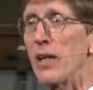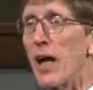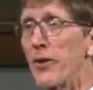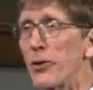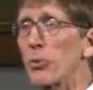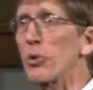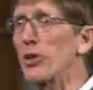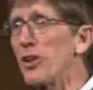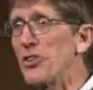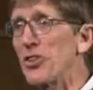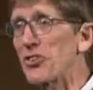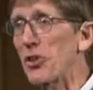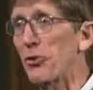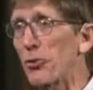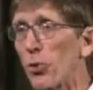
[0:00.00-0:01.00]
other
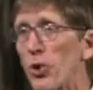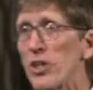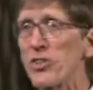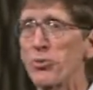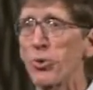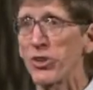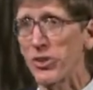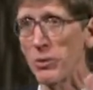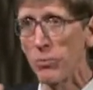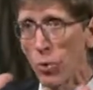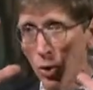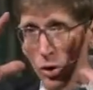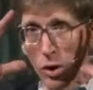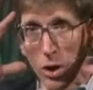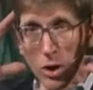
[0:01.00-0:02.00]
religious authorities with the
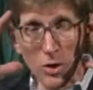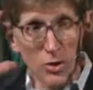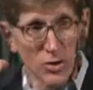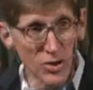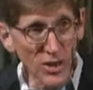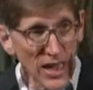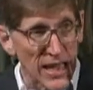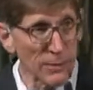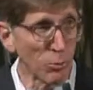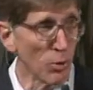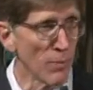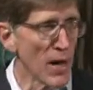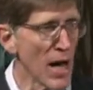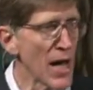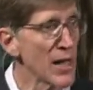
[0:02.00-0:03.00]
more stable
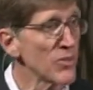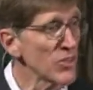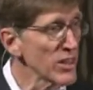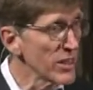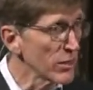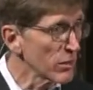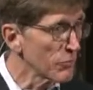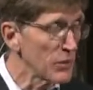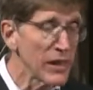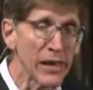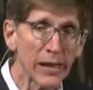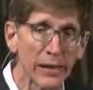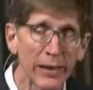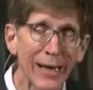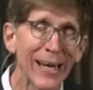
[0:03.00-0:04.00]
minds
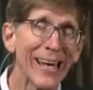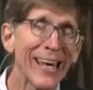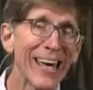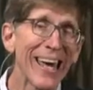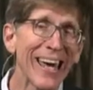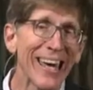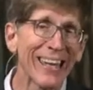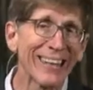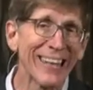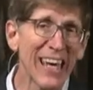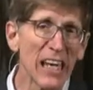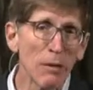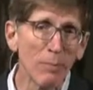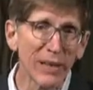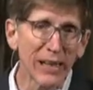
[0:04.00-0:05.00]
intervened, and
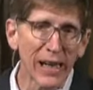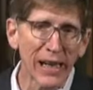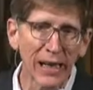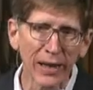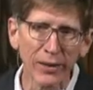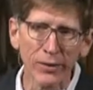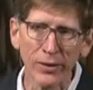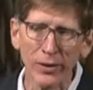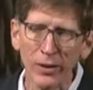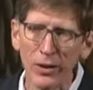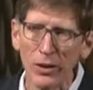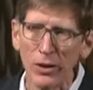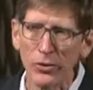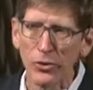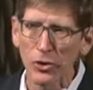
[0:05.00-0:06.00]
they began
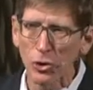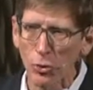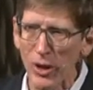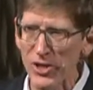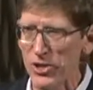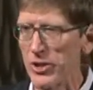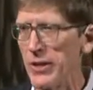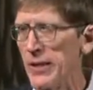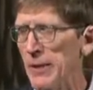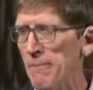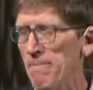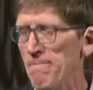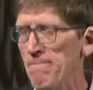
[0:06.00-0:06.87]
to question him.